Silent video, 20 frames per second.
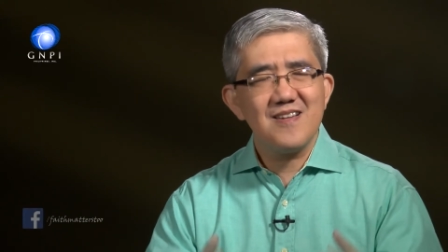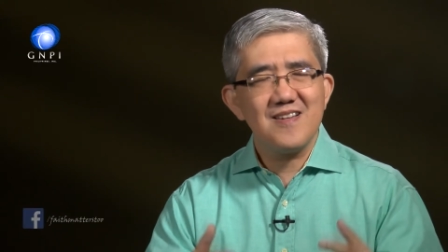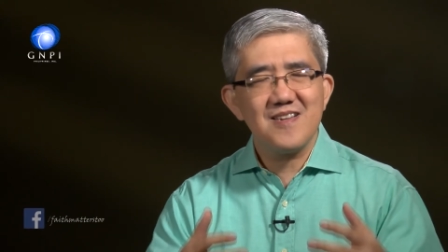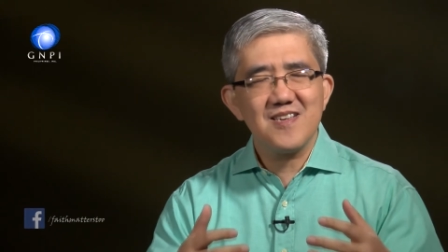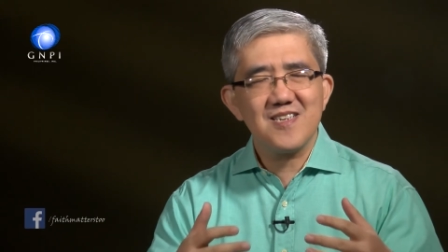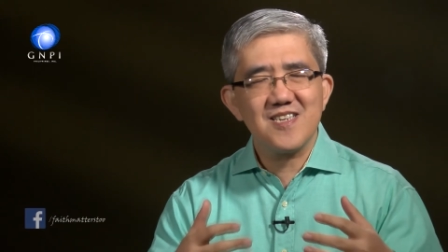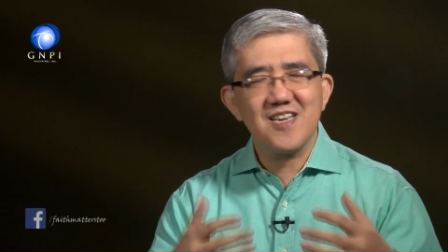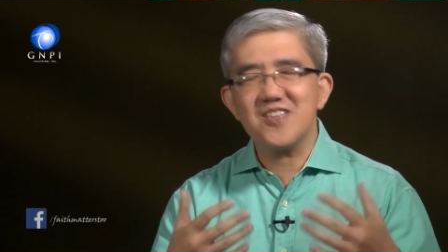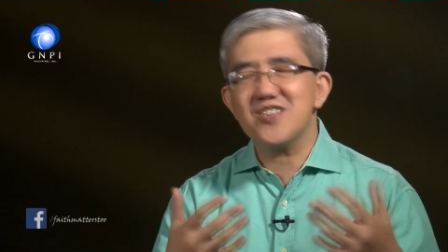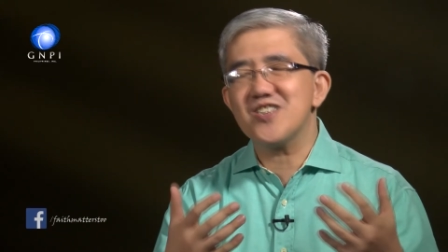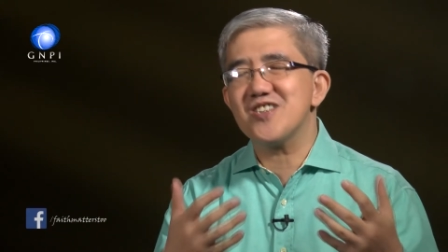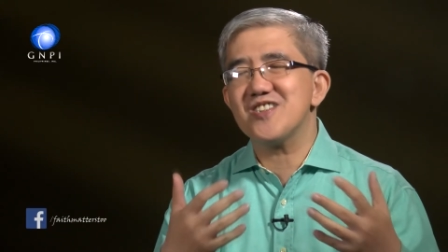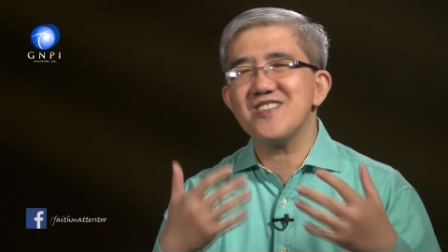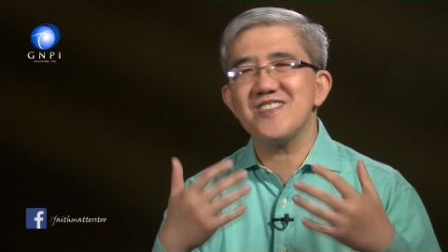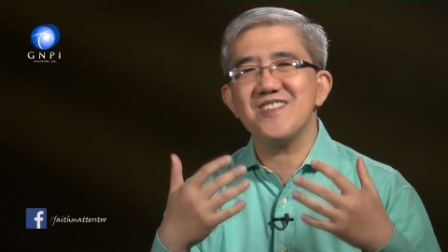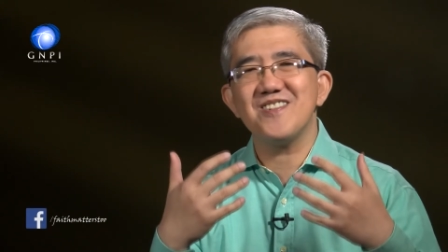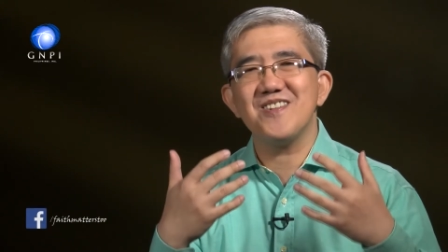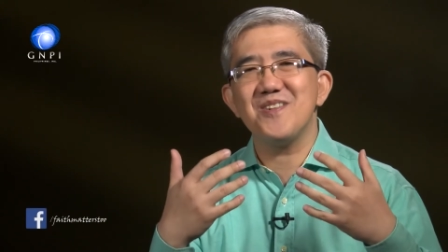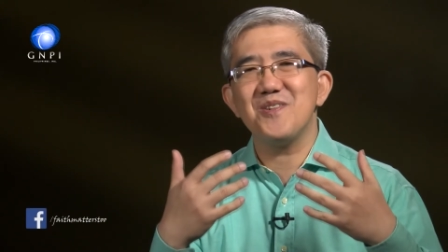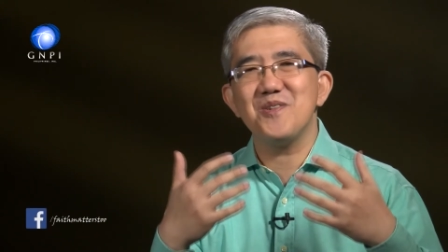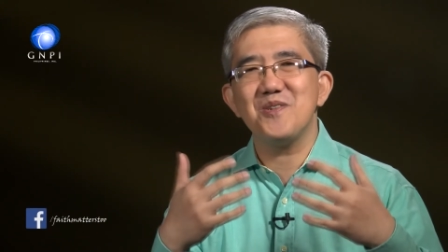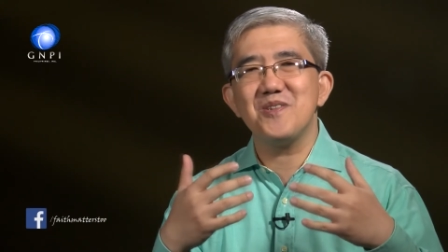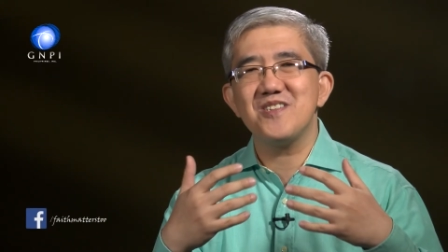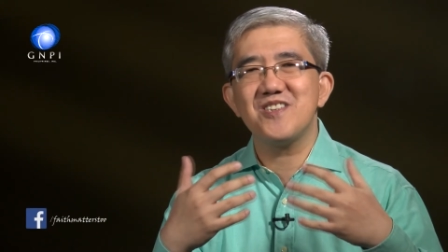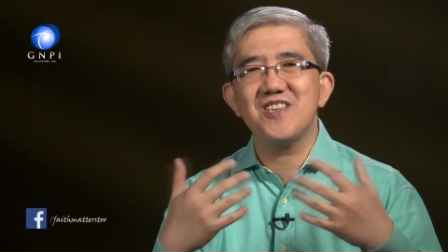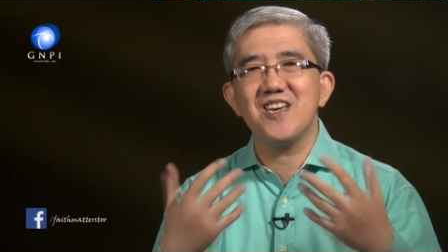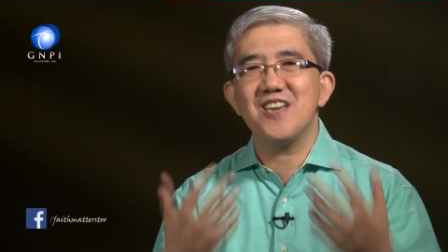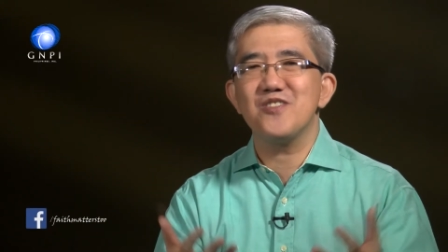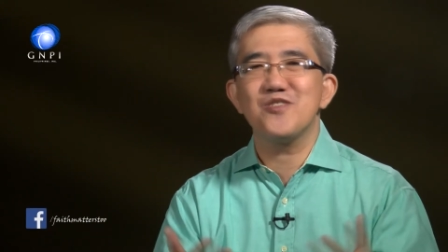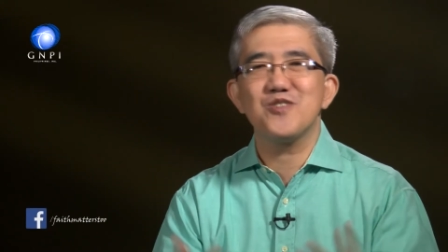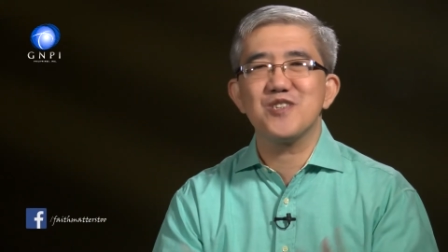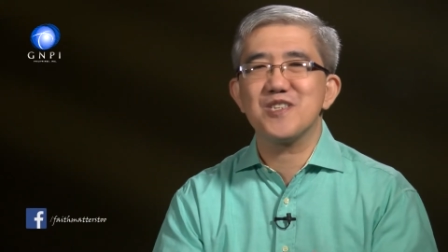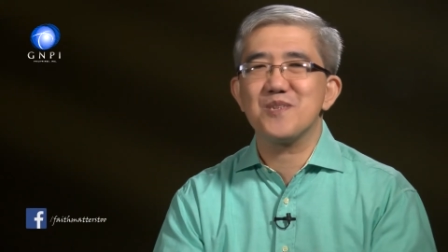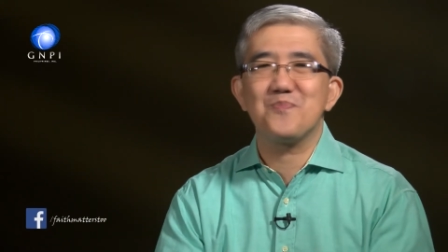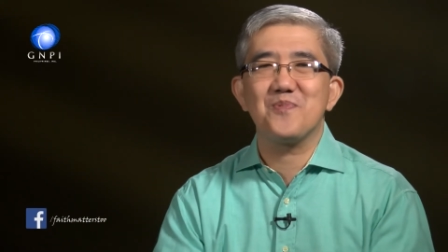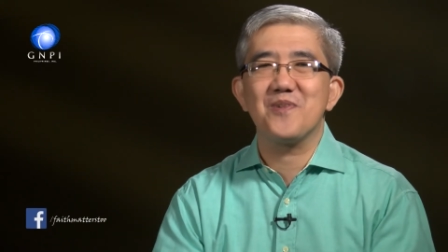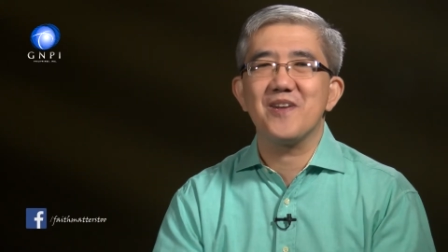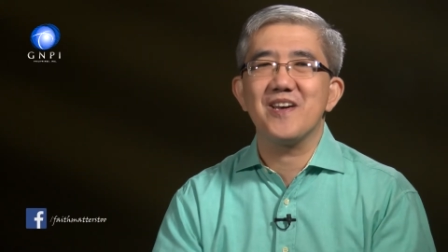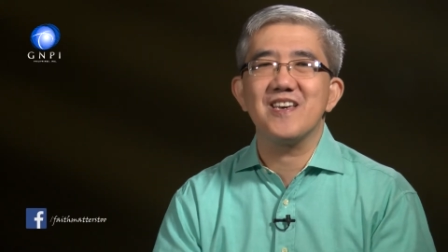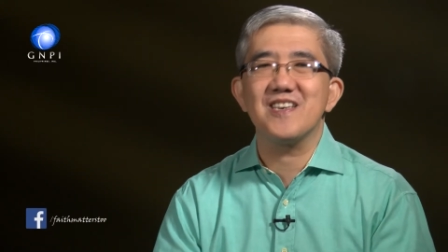Such generous
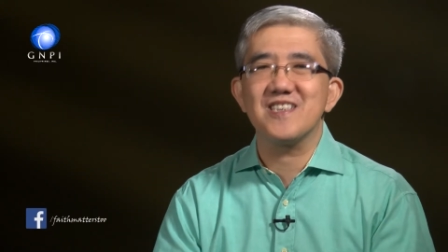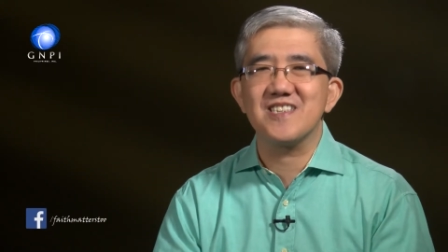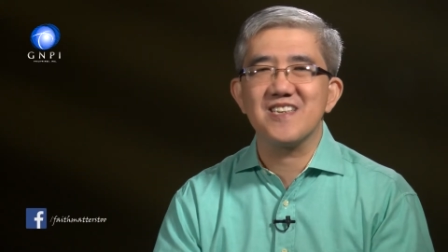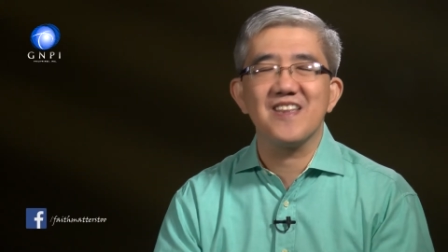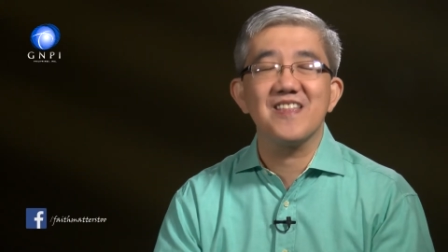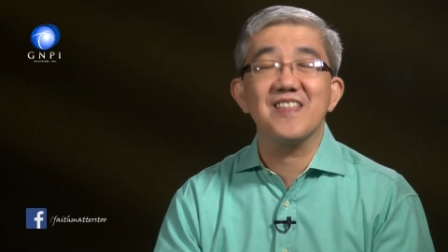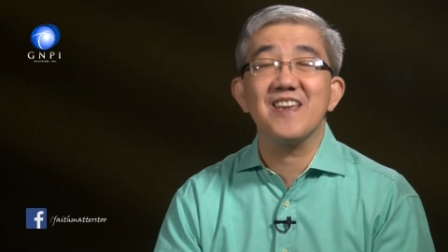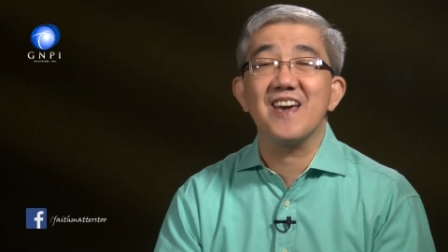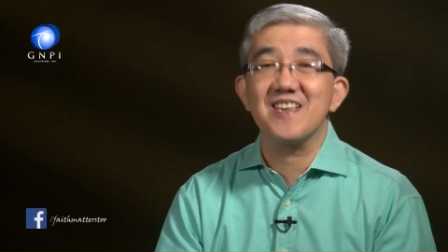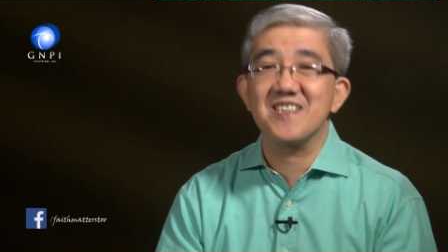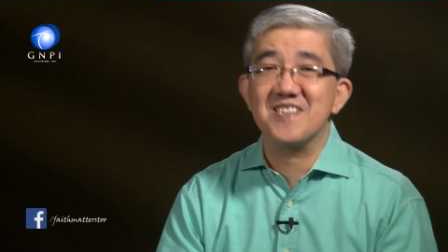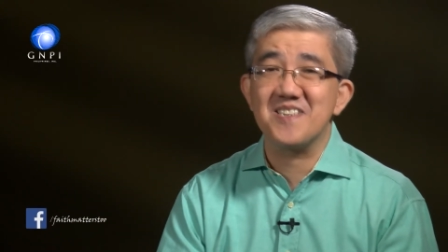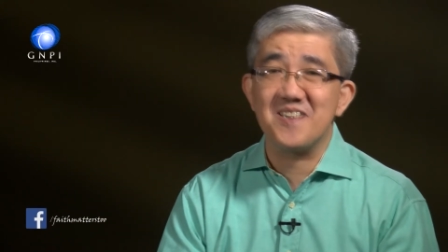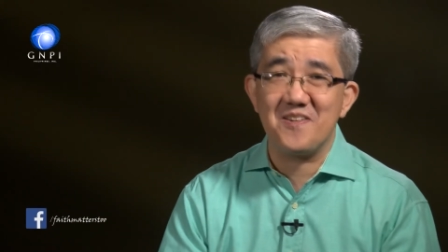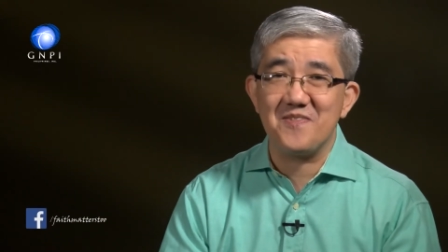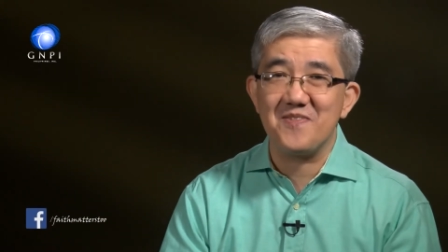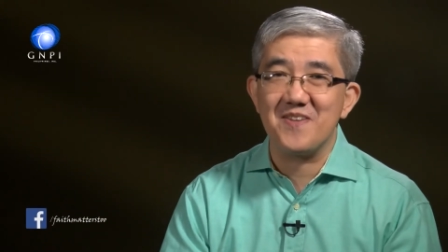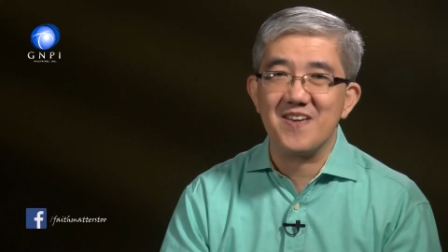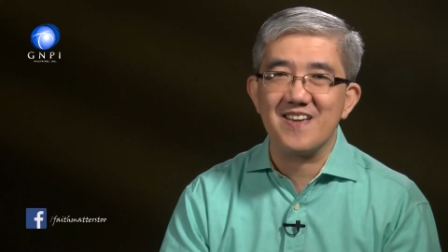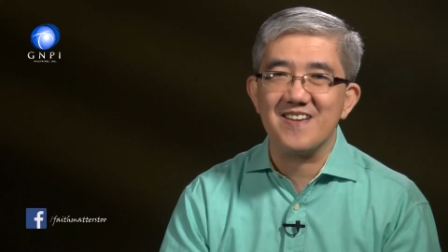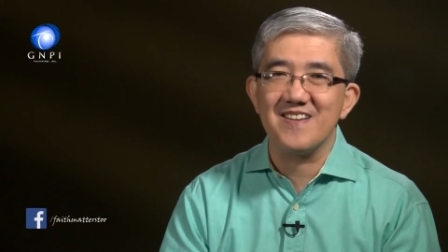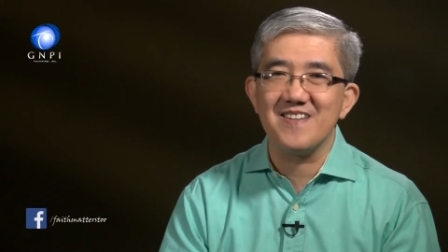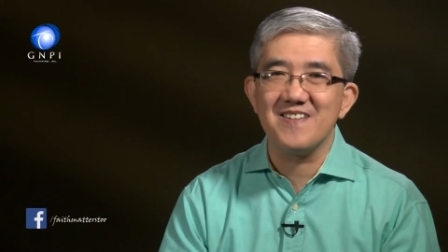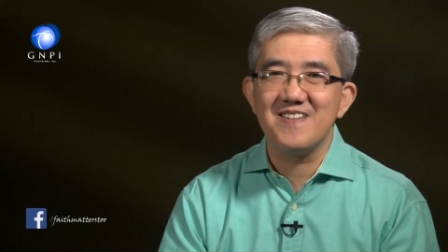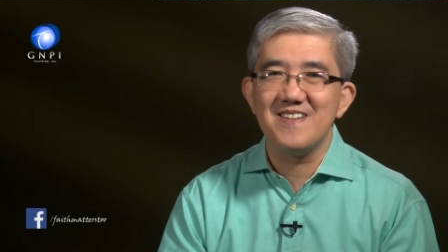praise and thanksgiving.